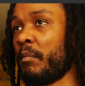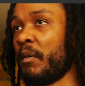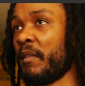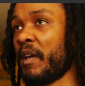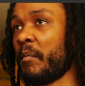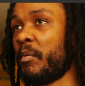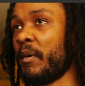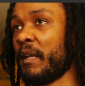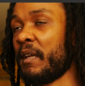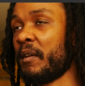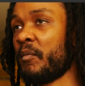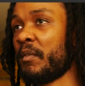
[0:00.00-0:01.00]
Pull that
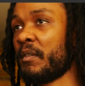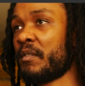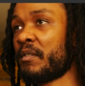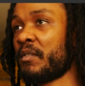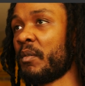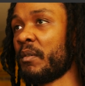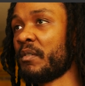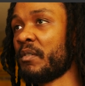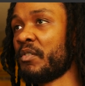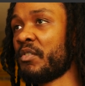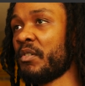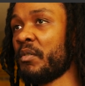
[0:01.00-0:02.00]
point inwards towards
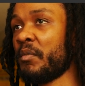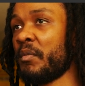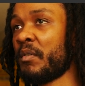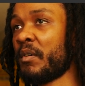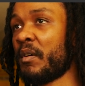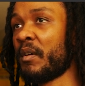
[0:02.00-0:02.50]
the shoe.